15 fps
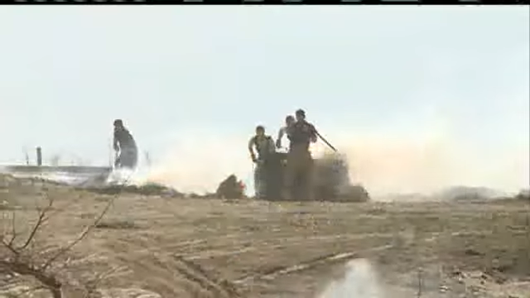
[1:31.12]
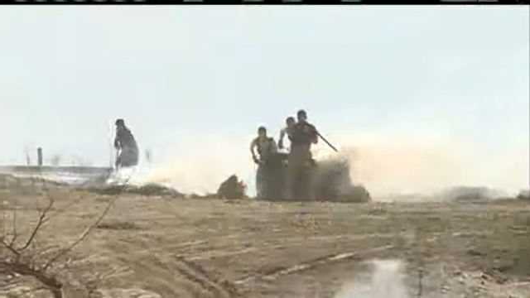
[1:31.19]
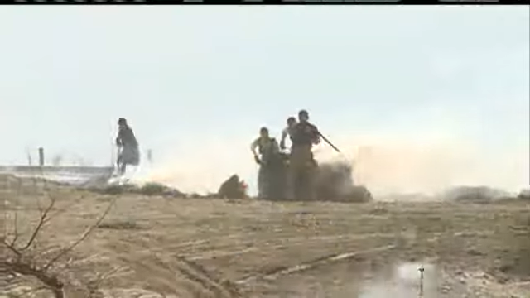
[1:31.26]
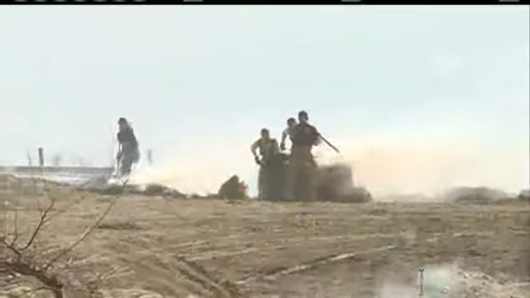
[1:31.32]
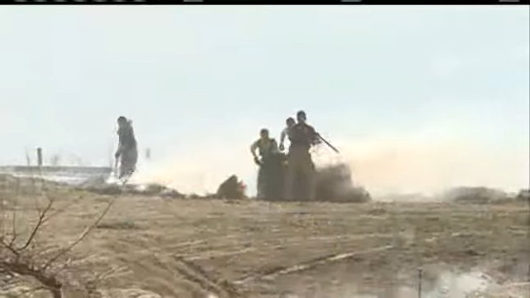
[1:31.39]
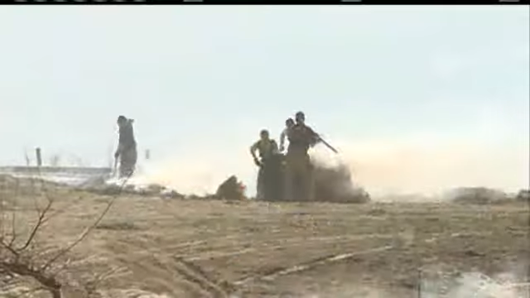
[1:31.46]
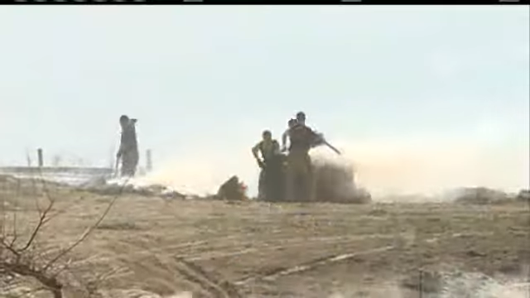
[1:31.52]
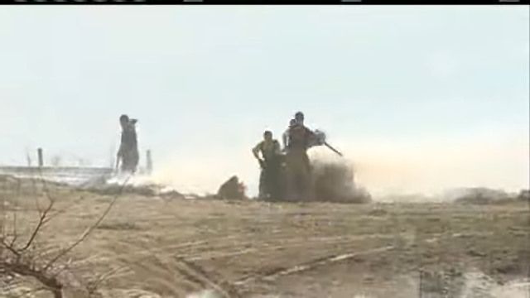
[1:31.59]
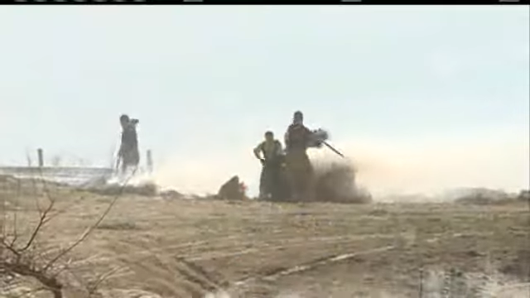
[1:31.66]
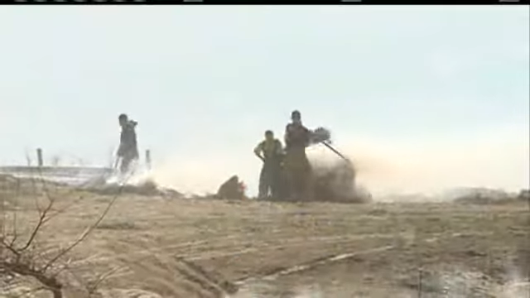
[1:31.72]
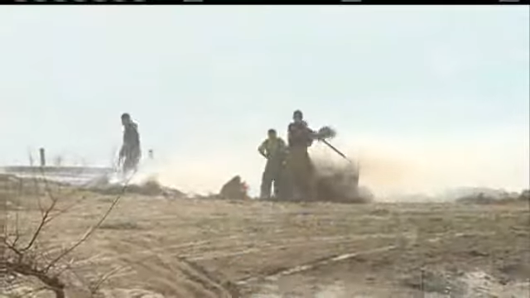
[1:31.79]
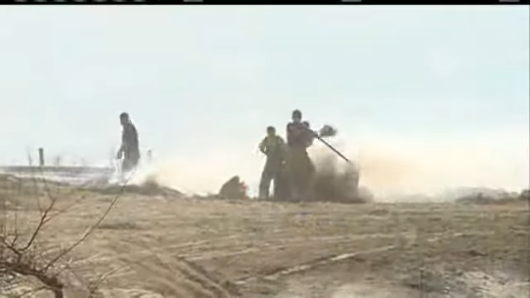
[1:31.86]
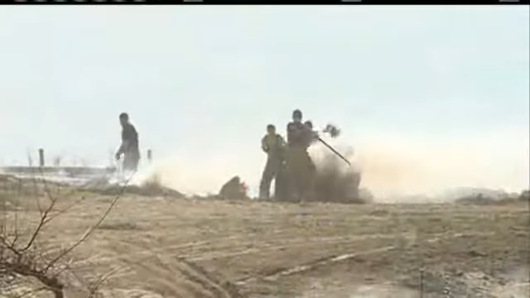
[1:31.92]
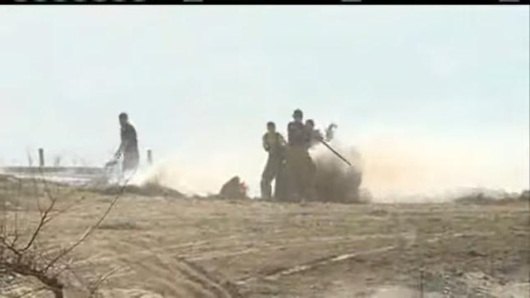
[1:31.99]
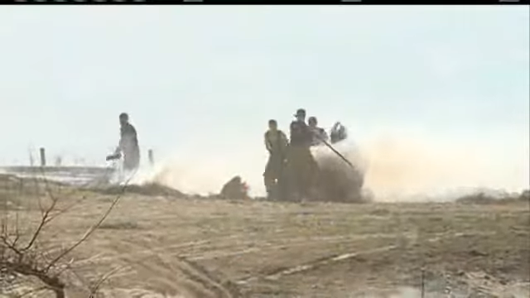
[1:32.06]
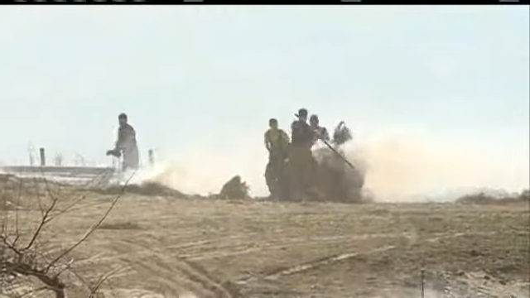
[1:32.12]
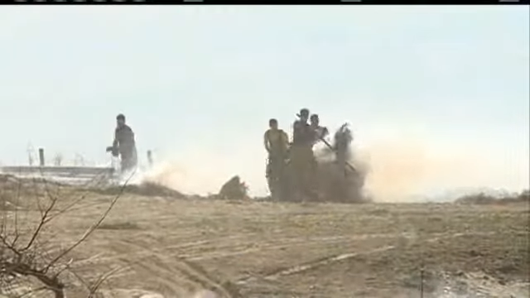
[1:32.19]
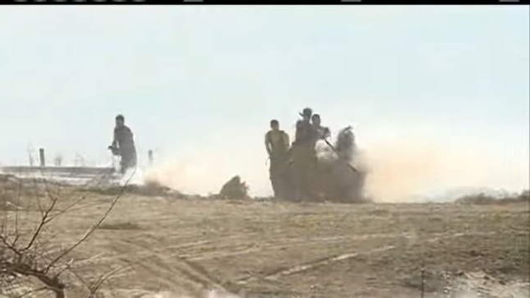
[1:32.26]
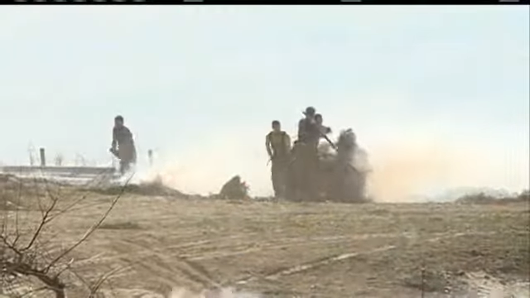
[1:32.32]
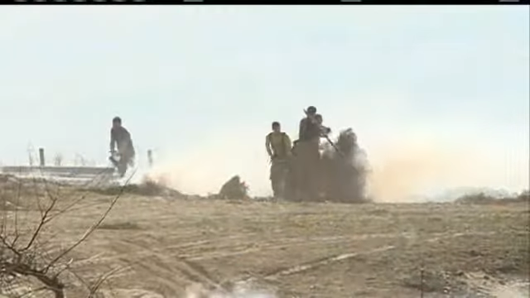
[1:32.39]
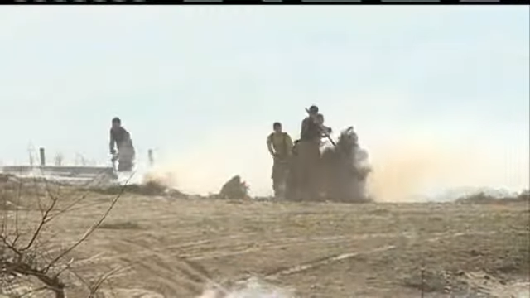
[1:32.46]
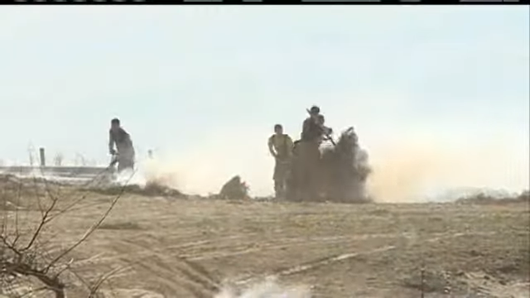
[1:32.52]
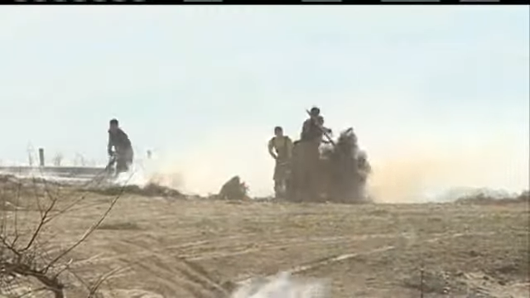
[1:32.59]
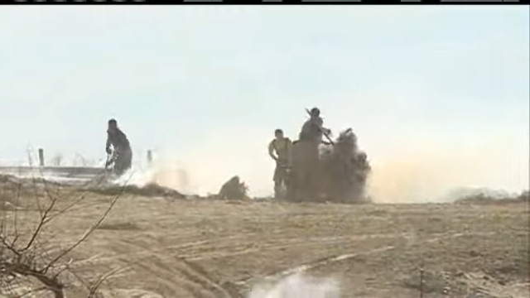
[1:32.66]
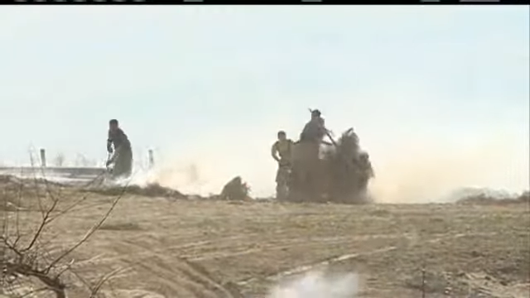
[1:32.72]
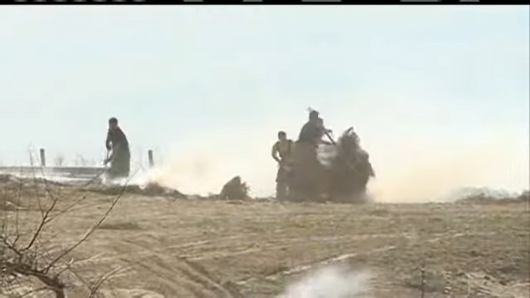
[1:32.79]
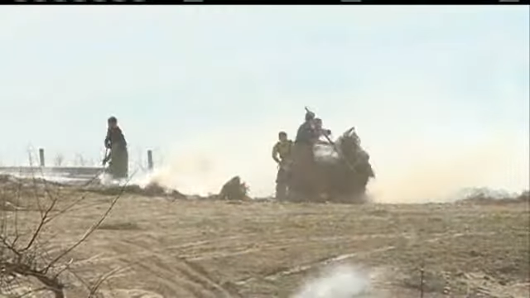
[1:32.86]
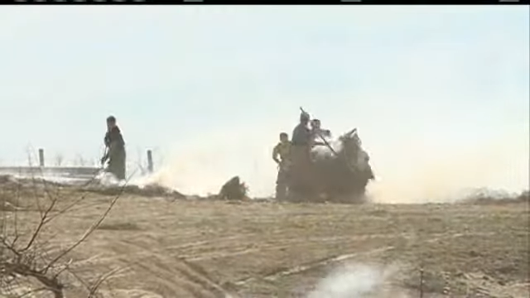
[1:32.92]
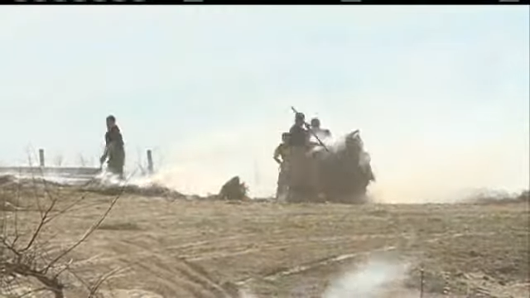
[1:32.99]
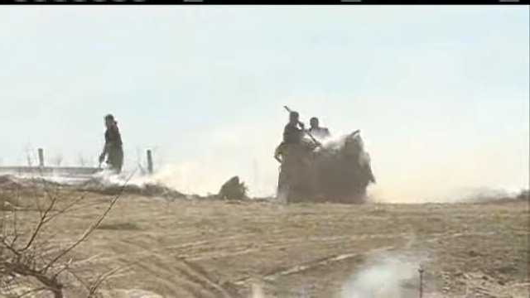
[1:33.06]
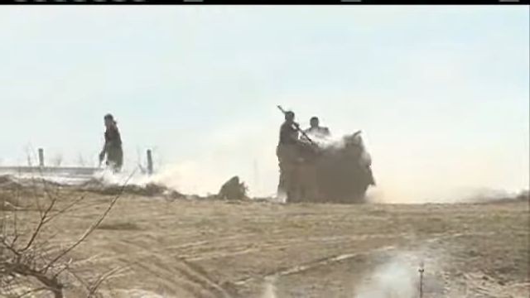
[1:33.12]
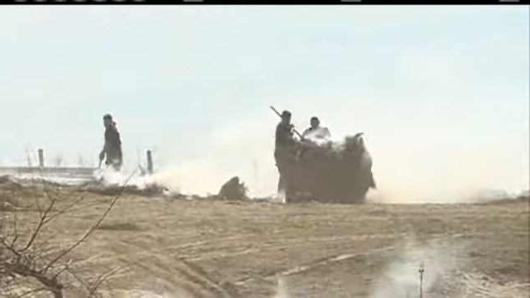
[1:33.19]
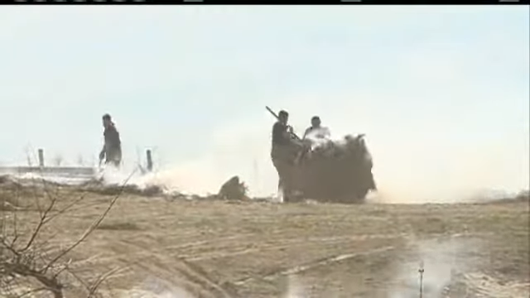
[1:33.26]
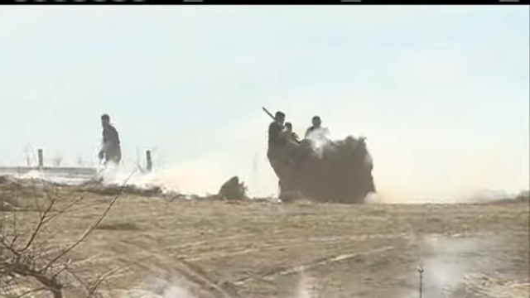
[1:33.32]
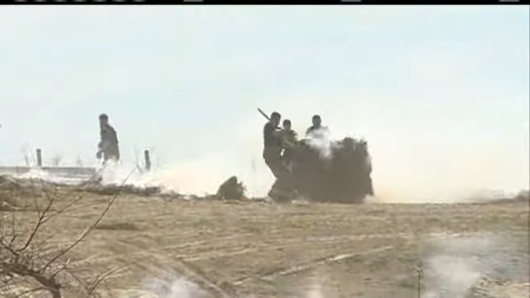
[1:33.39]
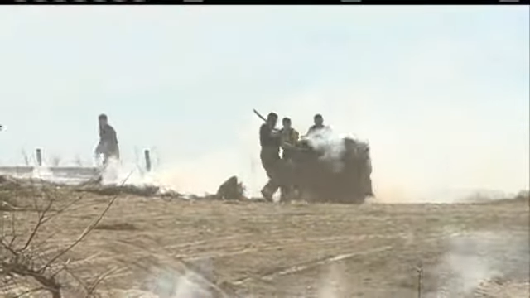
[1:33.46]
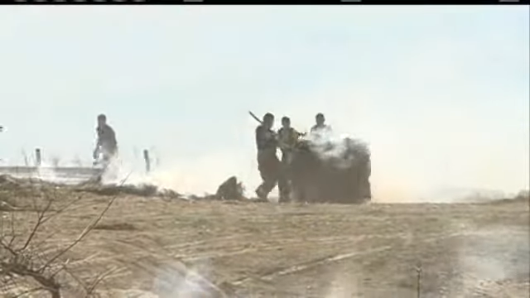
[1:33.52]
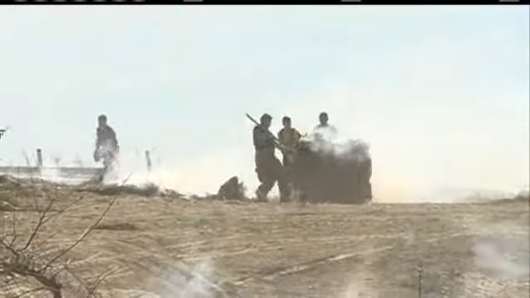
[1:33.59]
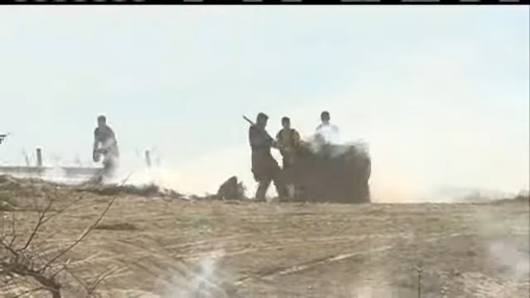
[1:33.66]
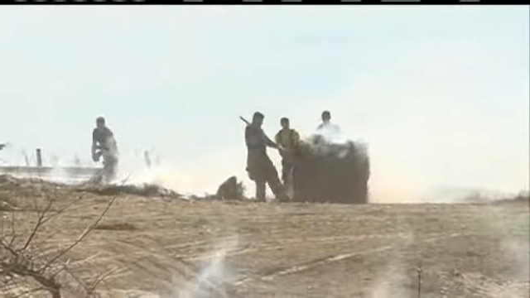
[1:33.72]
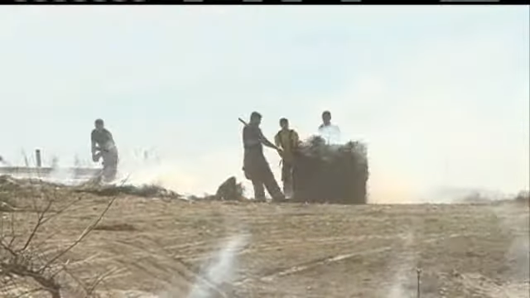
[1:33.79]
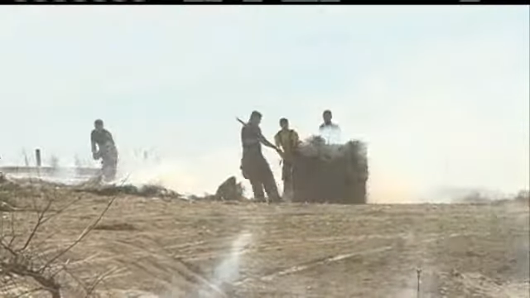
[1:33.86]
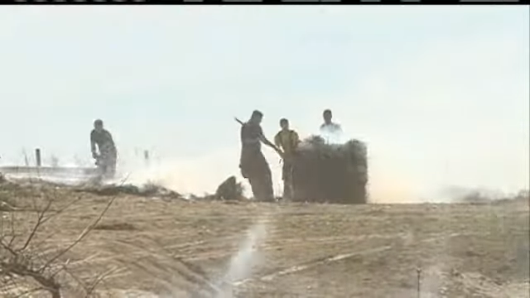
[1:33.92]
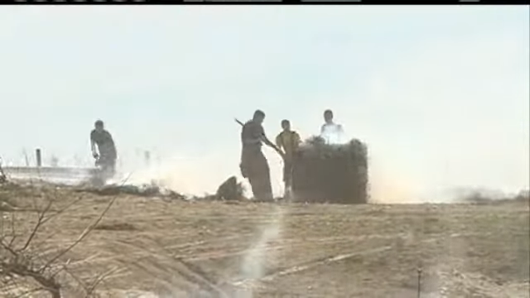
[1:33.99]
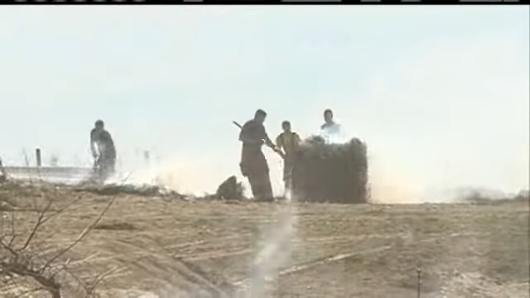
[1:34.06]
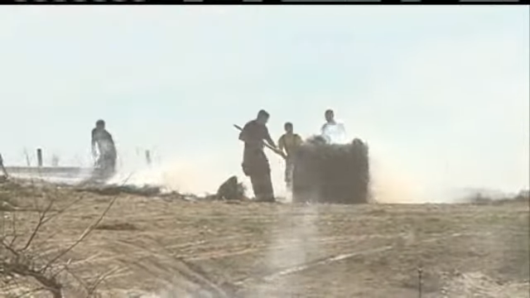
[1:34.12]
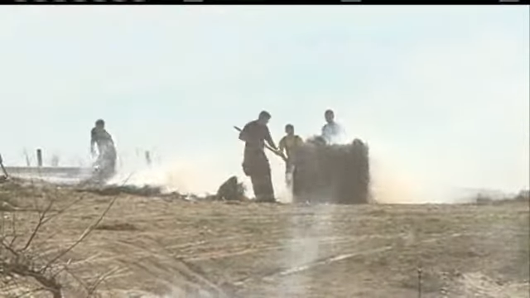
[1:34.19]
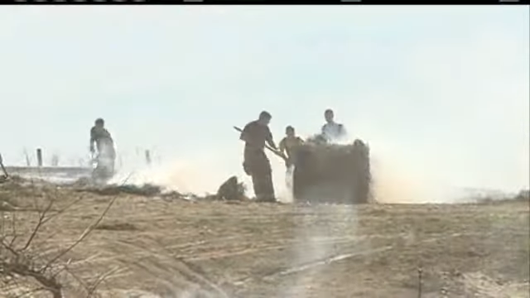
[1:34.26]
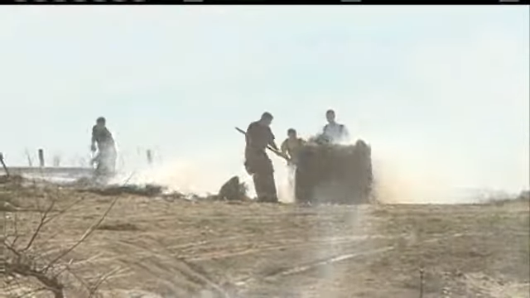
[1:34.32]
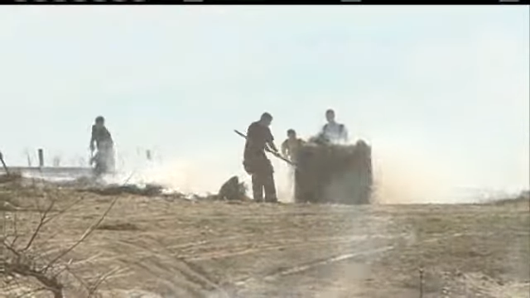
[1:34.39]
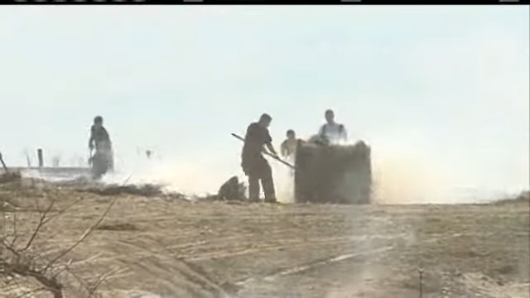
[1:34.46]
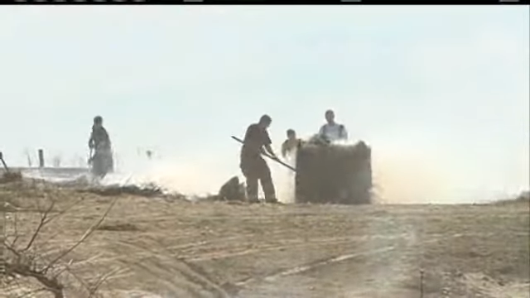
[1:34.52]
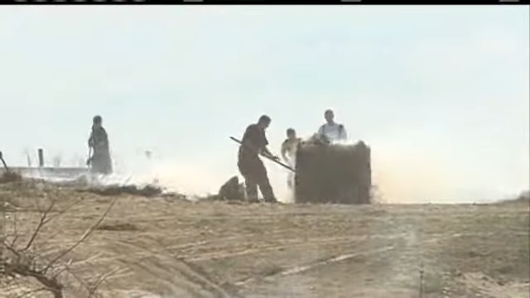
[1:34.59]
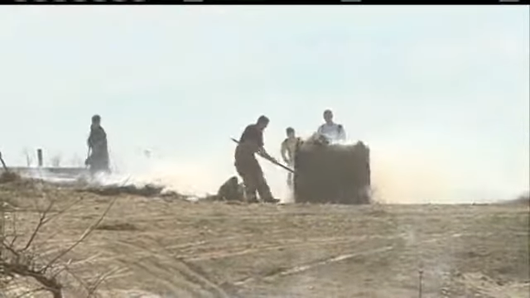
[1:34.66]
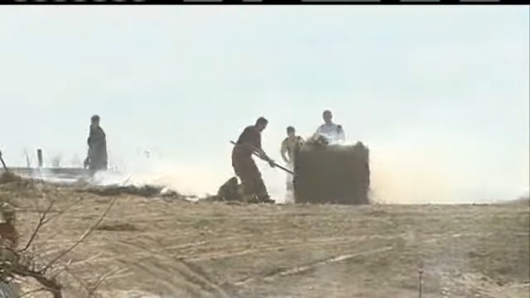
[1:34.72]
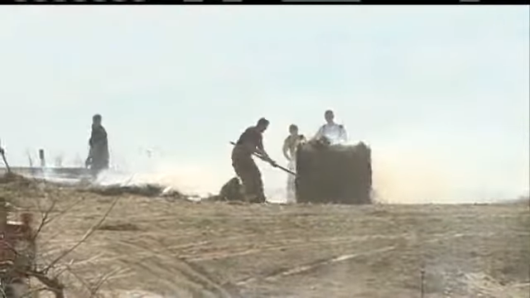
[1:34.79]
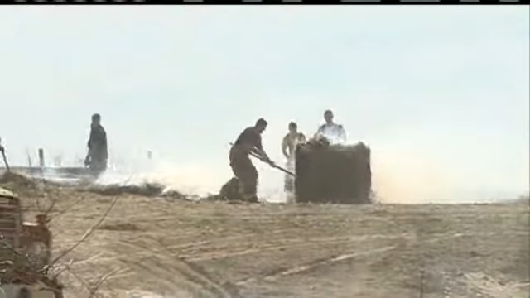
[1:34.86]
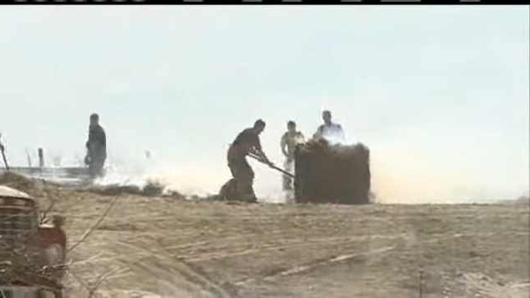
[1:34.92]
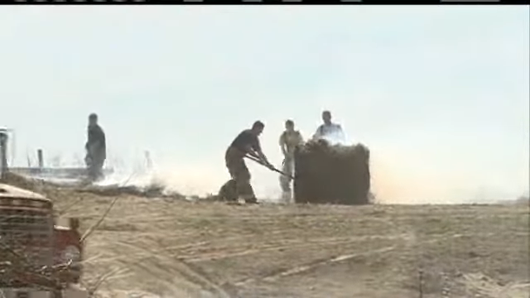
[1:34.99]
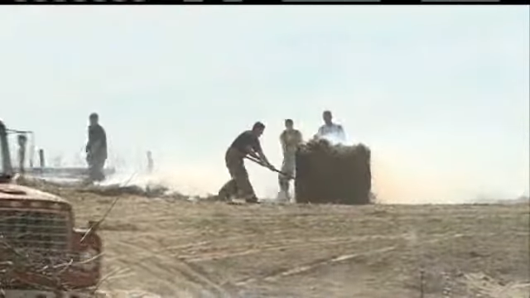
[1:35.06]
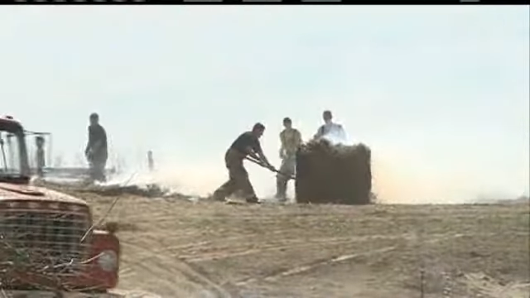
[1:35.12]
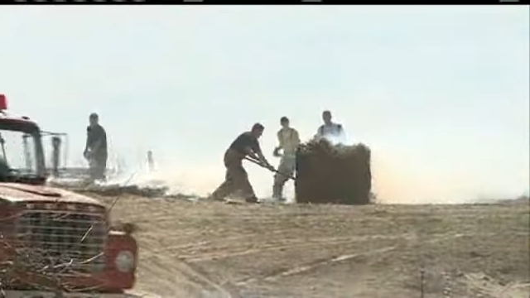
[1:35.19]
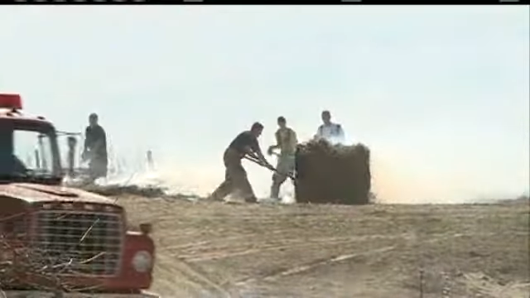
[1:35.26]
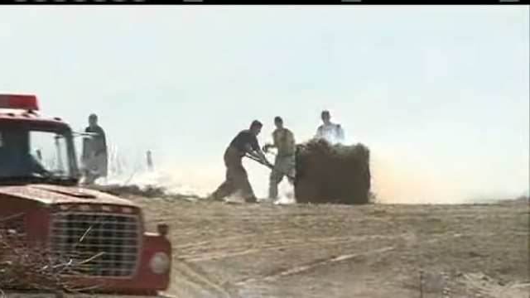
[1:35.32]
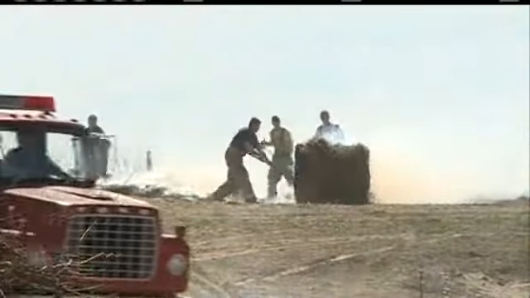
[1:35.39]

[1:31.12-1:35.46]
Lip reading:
No face is visible, so there are no lips to read.